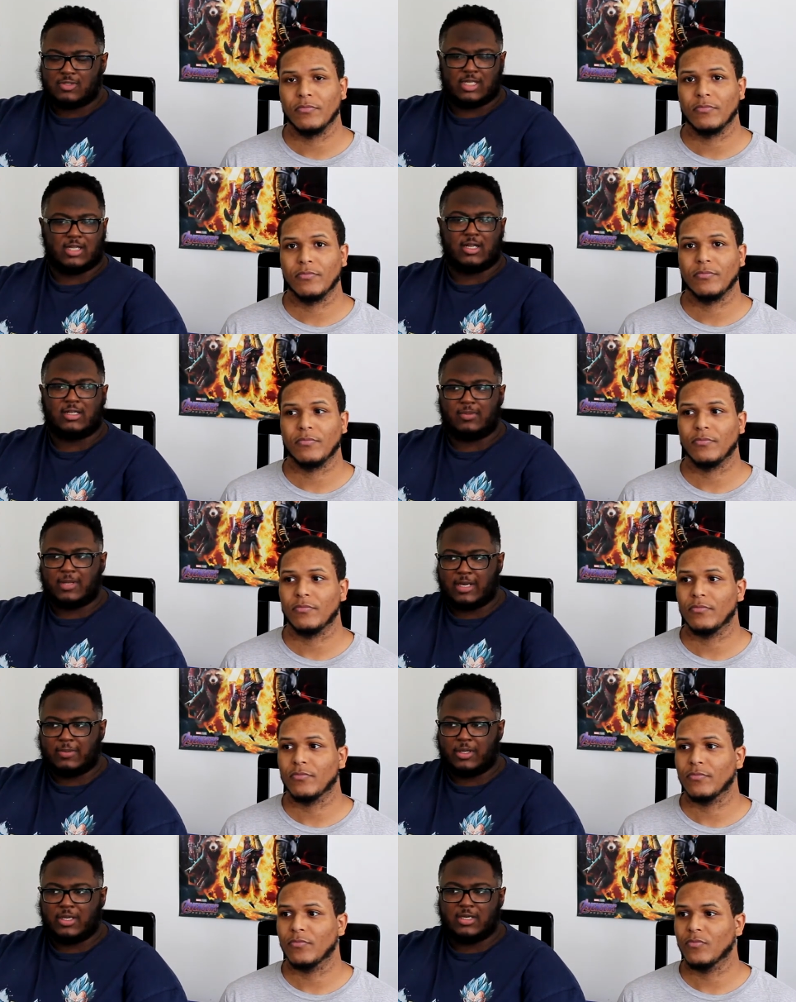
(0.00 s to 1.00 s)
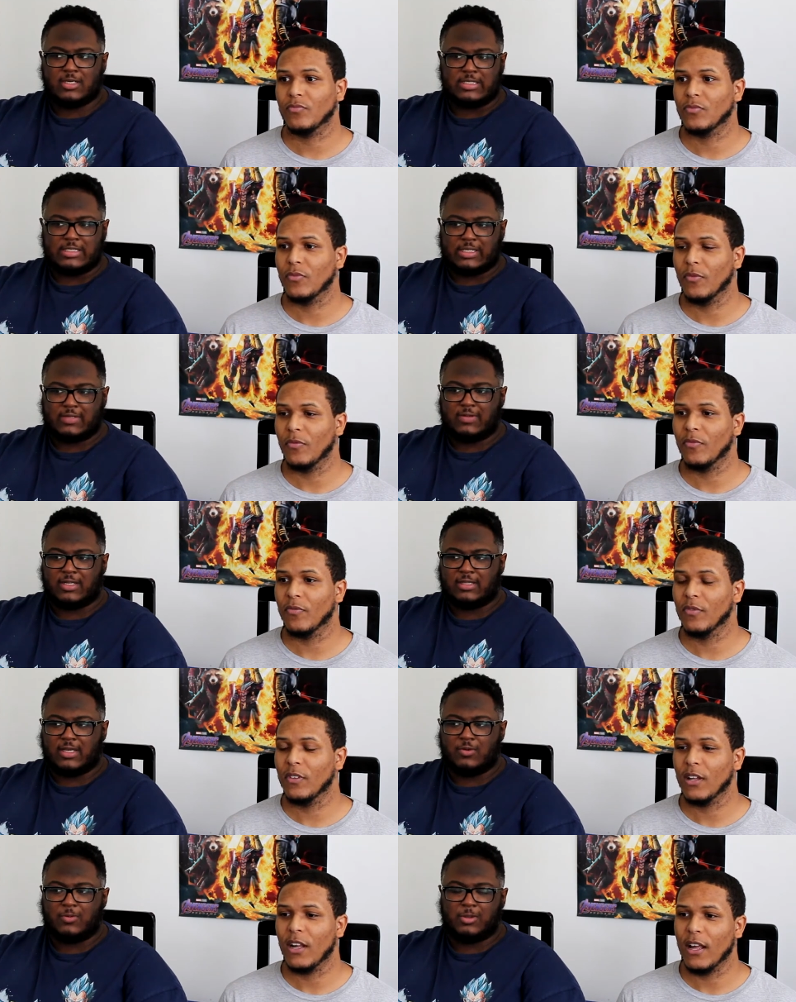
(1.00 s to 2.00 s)
Speaker 1: didn't like the black players and stuff mm-hmm. like
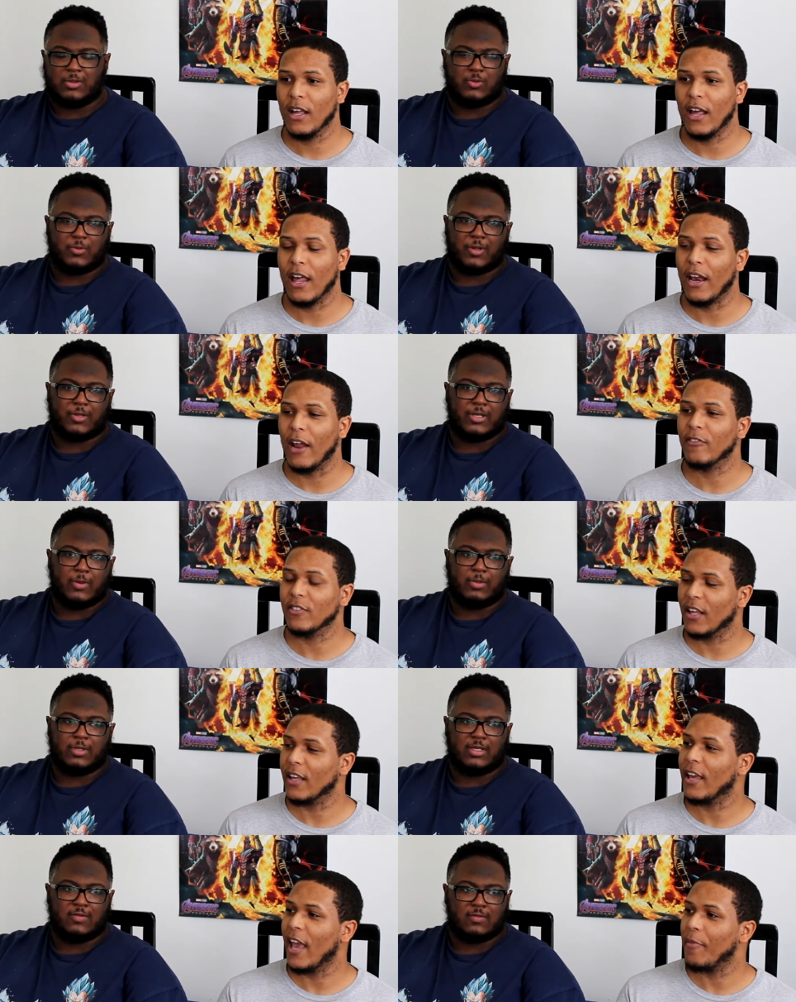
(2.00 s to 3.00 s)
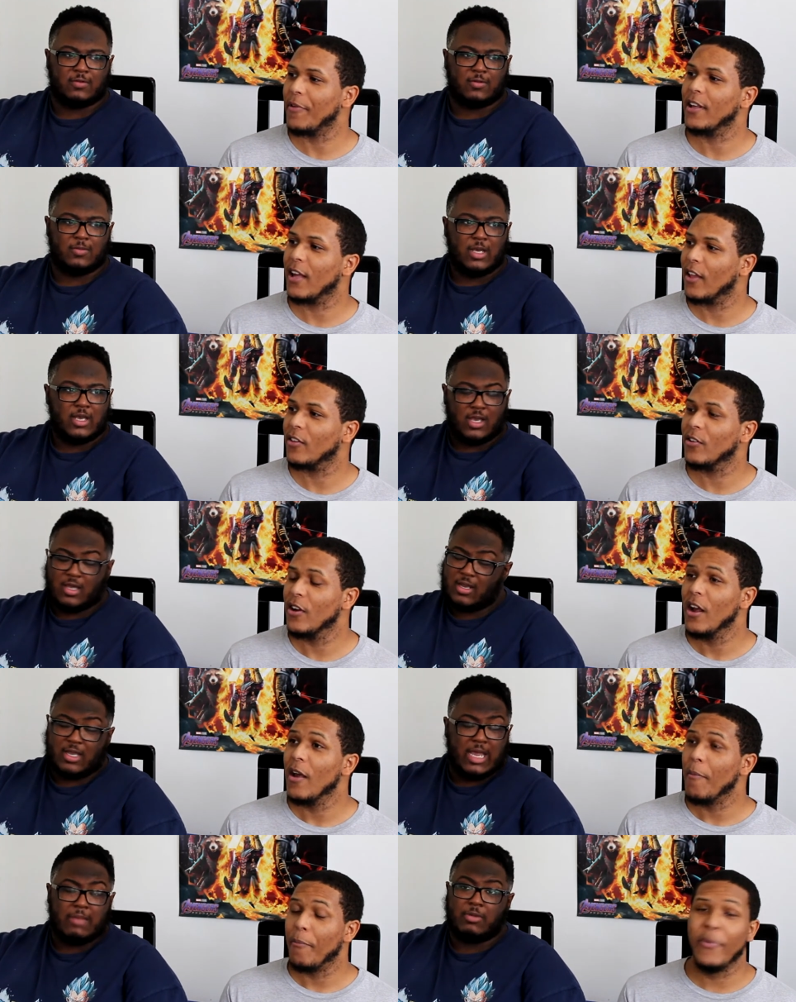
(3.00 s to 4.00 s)
that. Who, who thought they were, came together, and
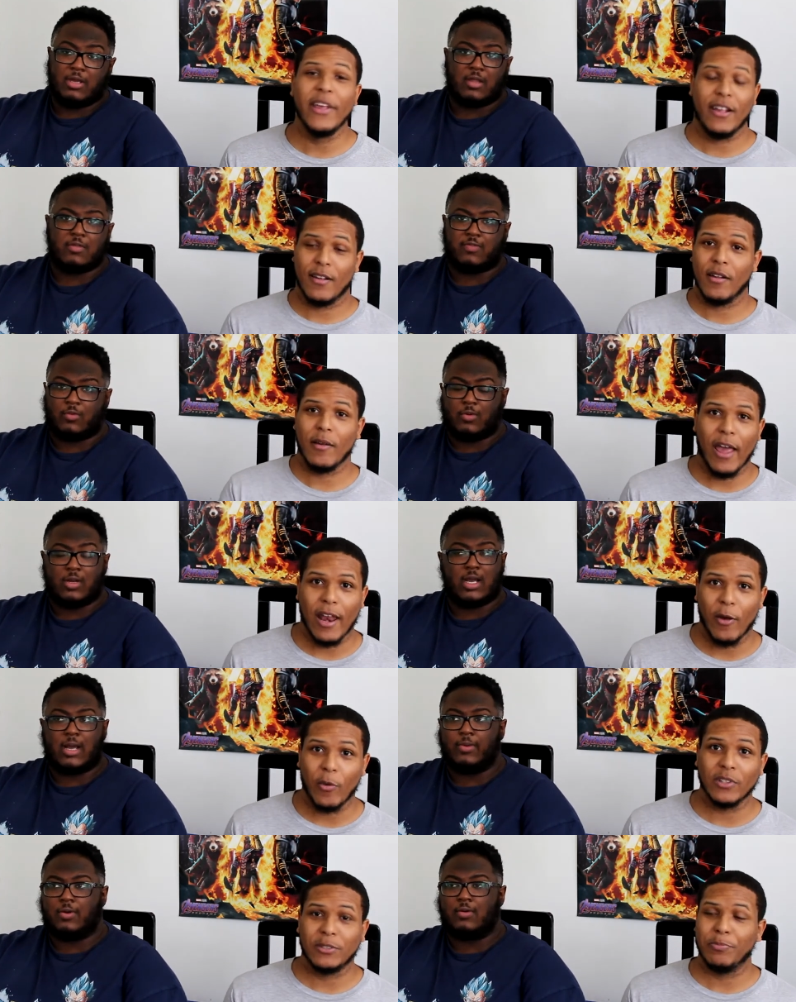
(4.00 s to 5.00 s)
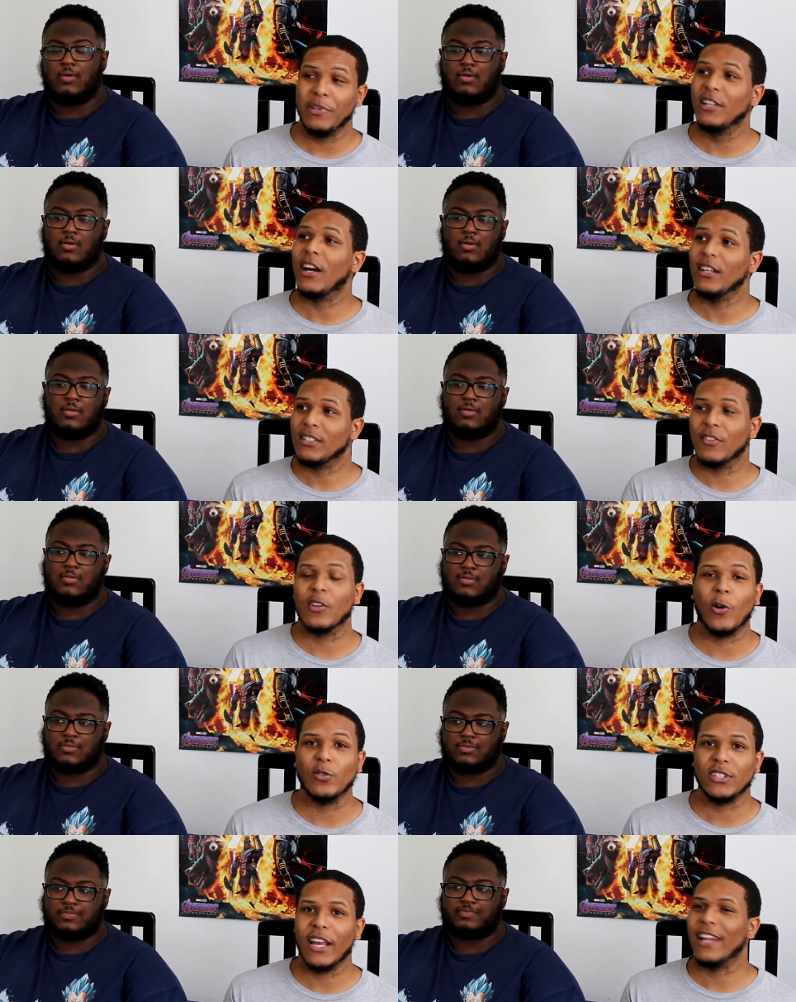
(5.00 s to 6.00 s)
they came together for one common goal because of the
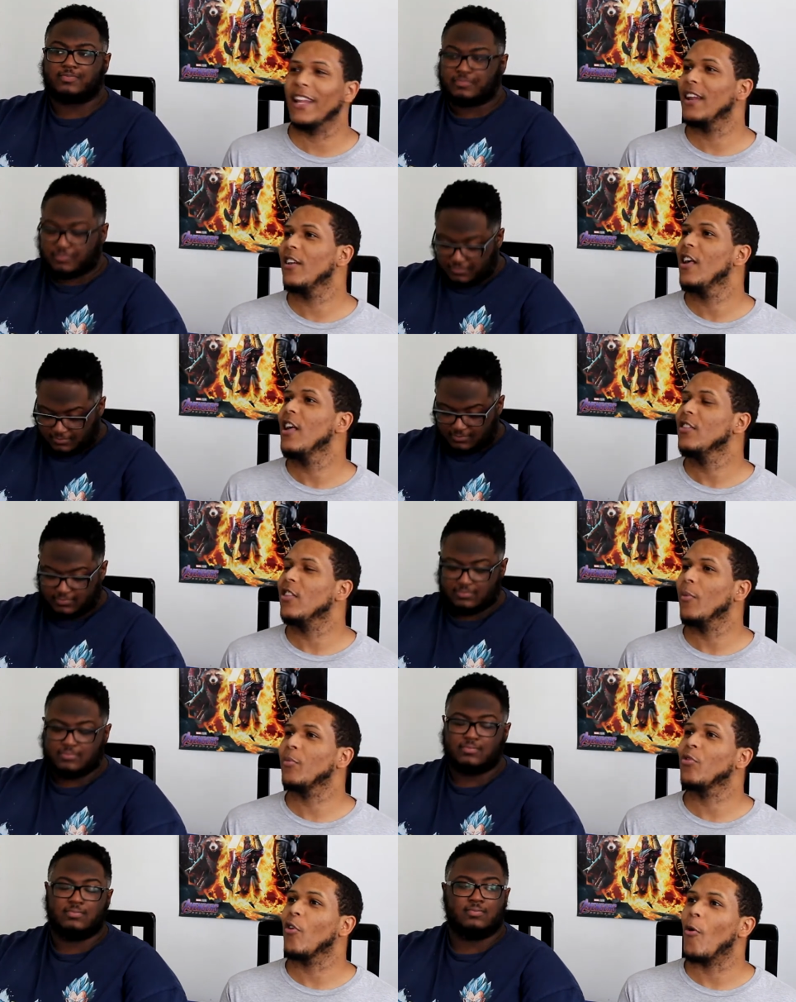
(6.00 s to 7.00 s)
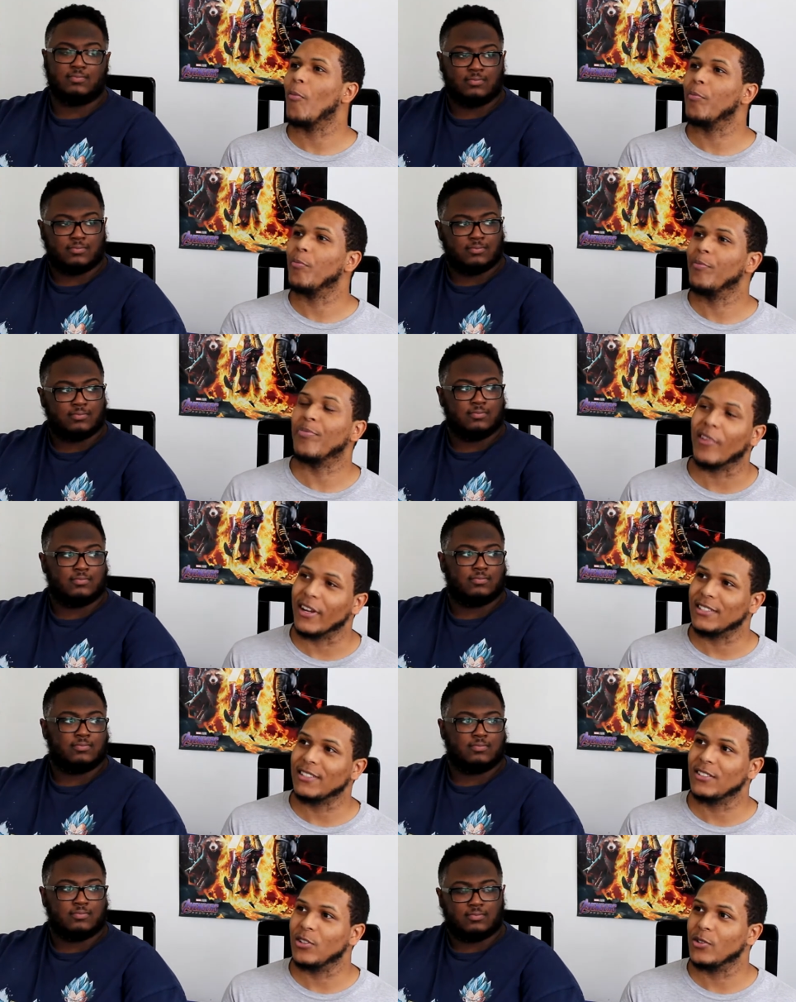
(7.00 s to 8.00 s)
Speaker 2: coach. And then them throwing
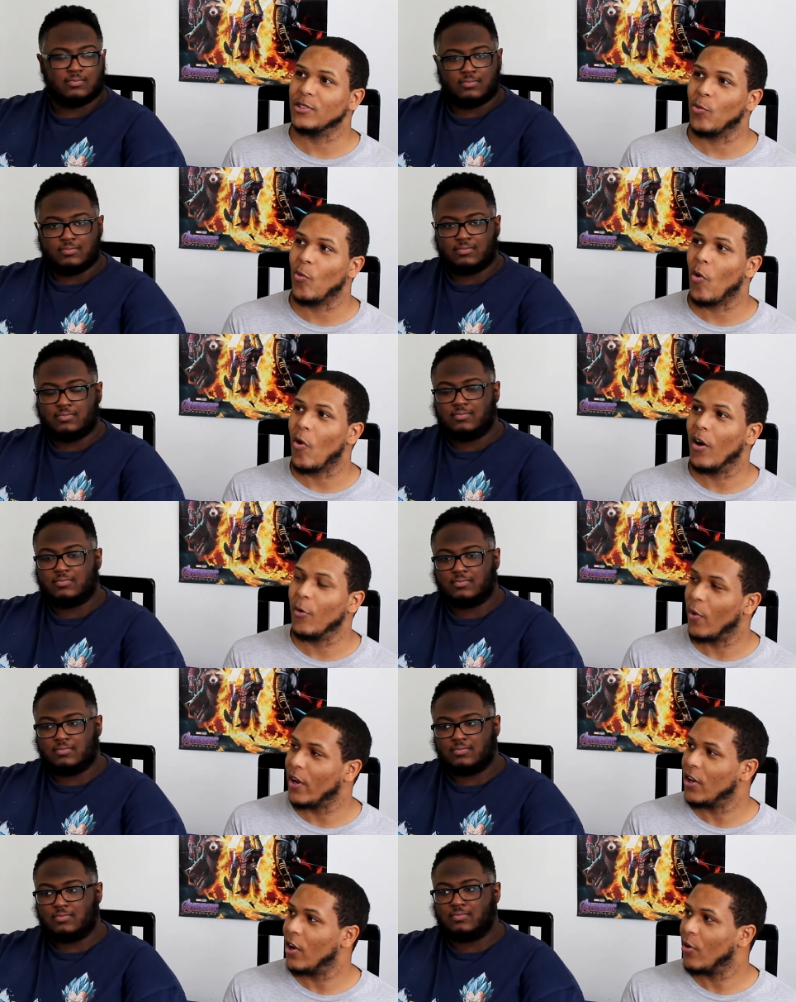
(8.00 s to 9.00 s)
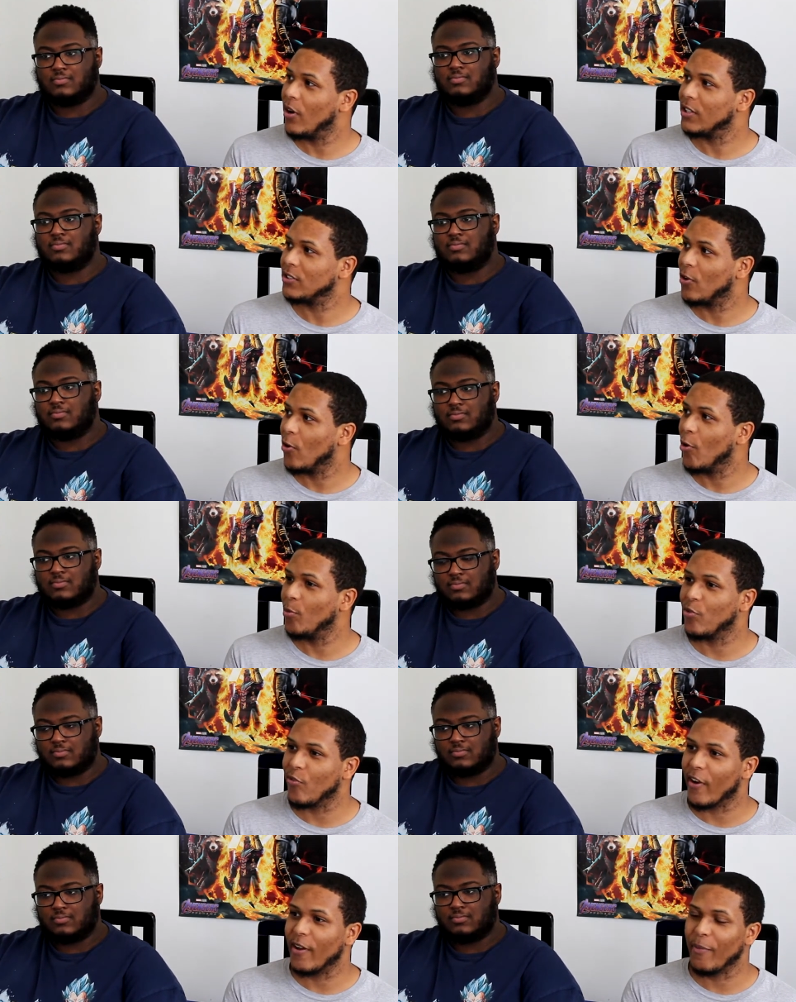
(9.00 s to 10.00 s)
breaks into his window at his
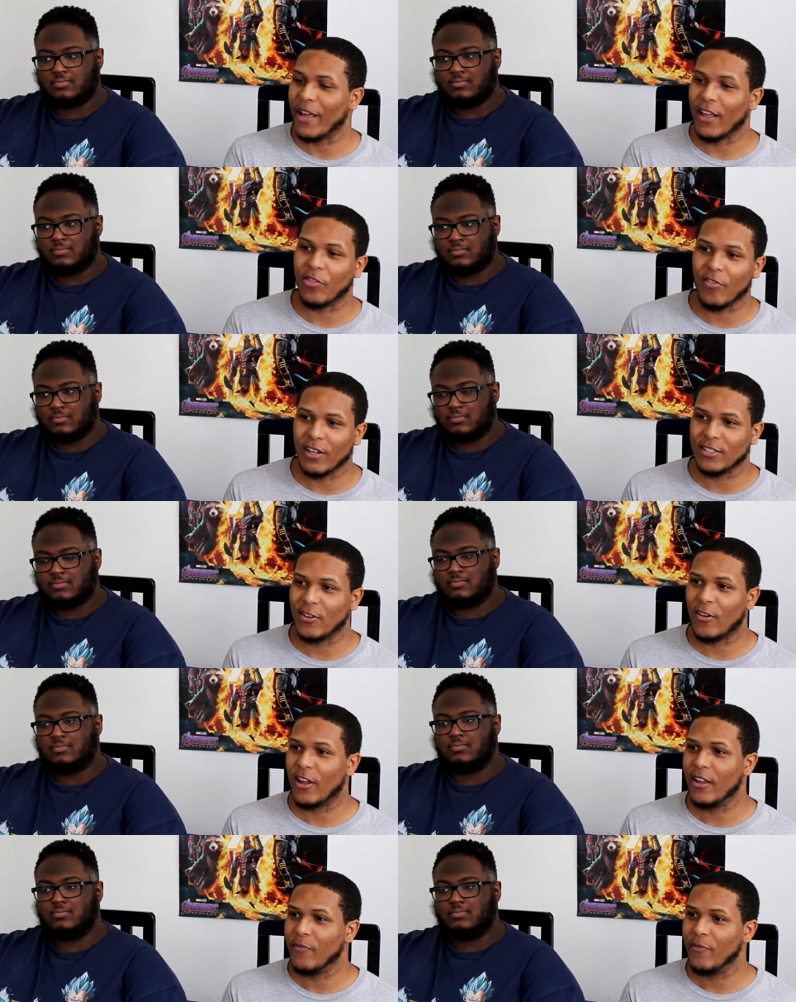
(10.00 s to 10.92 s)
home, threat making threats and all that.